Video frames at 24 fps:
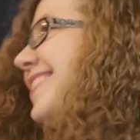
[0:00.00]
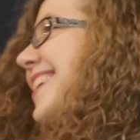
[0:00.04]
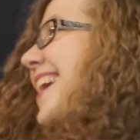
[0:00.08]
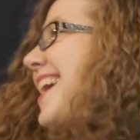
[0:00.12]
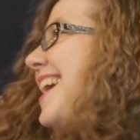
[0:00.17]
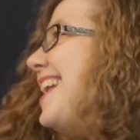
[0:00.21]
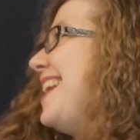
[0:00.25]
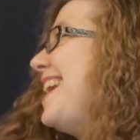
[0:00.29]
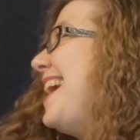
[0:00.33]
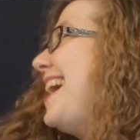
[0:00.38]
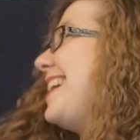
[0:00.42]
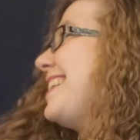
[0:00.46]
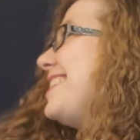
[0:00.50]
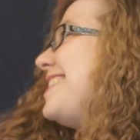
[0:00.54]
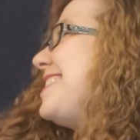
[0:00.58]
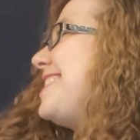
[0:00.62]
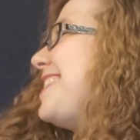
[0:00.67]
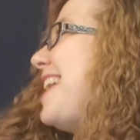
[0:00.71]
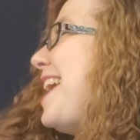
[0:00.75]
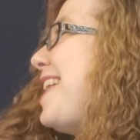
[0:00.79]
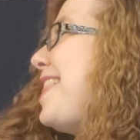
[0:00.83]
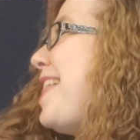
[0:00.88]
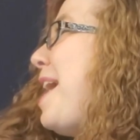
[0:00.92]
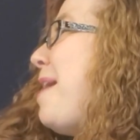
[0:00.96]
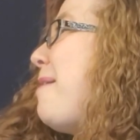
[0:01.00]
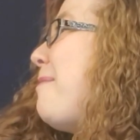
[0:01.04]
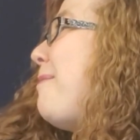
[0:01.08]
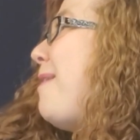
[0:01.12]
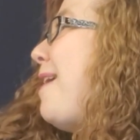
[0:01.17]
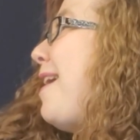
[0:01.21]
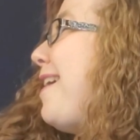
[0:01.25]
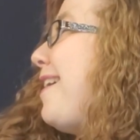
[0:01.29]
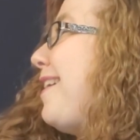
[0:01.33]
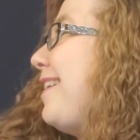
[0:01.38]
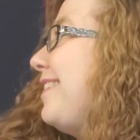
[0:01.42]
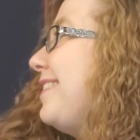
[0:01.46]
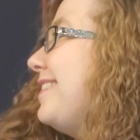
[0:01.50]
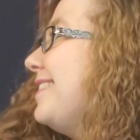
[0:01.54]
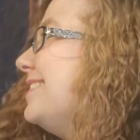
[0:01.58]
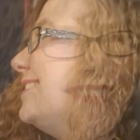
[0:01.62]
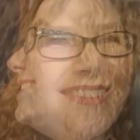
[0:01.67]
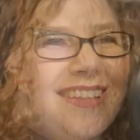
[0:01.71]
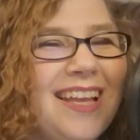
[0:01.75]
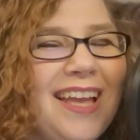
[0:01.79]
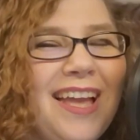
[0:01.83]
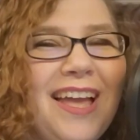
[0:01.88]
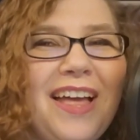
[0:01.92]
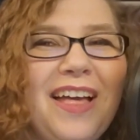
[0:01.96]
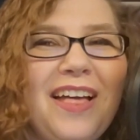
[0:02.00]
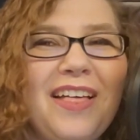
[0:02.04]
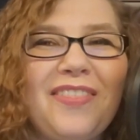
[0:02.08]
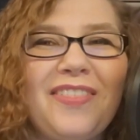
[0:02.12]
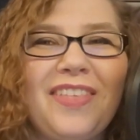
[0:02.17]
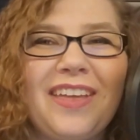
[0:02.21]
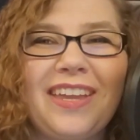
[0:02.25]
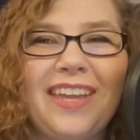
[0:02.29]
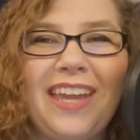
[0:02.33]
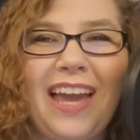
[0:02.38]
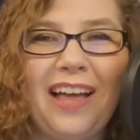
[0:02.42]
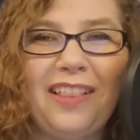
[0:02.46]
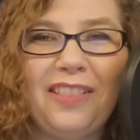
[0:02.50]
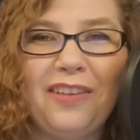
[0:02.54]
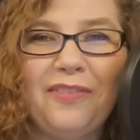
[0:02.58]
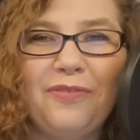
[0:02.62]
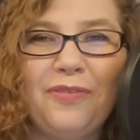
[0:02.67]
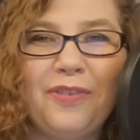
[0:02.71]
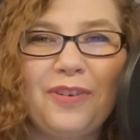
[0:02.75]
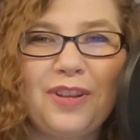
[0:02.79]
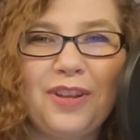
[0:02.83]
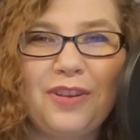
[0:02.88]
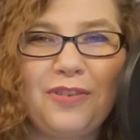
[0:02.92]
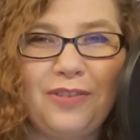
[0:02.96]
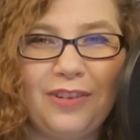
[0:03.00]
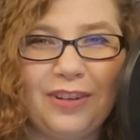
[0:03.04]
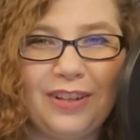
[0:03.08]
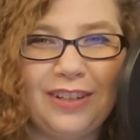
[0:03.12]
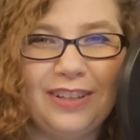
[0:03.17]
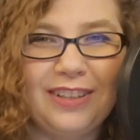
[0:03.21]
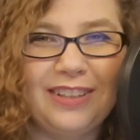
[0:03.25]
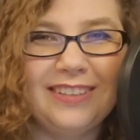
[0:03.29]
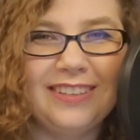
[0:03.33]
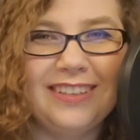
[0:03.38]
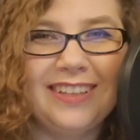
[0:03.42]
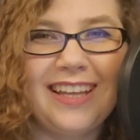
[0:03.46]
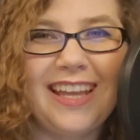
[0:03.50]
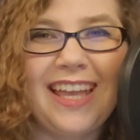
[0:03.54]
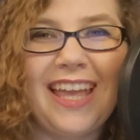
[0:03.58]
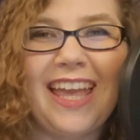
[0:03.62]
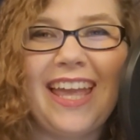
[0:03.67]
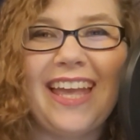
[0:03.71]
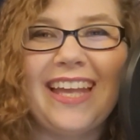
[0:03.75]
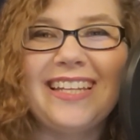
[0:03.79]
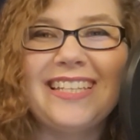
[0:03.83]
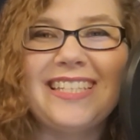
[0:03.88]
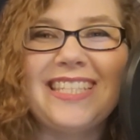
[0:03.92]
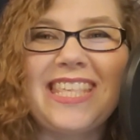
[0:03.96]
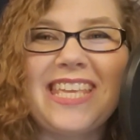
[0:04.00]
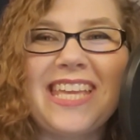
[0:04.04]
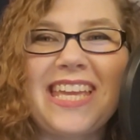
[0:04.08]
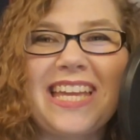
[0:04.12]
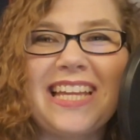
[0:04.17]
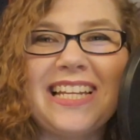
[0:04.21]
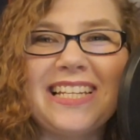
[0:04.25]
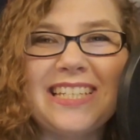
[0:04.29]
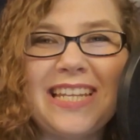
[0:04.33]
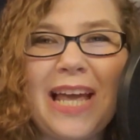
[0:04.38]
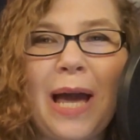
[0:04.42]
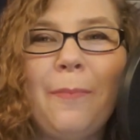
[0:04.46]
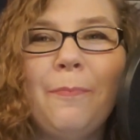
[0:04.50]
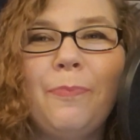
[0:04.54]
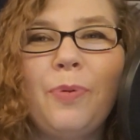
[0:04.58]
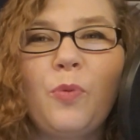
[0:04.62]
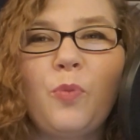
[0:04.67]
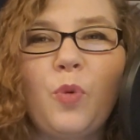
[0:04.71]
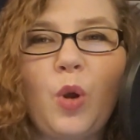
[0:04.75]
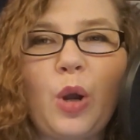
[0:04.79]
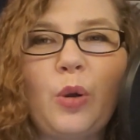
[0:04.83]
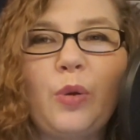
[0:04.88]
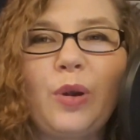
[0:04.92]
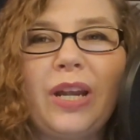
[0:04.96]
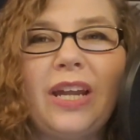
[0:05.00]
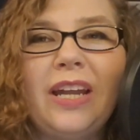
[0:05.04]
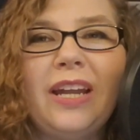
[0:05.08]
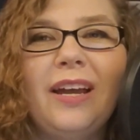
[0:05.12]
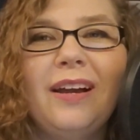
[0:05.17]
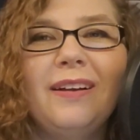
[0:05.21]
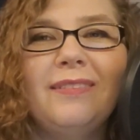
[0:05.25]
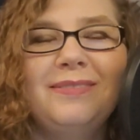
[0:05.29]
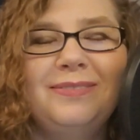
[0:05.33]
Cannot say that word. The California Grill is the contemporary.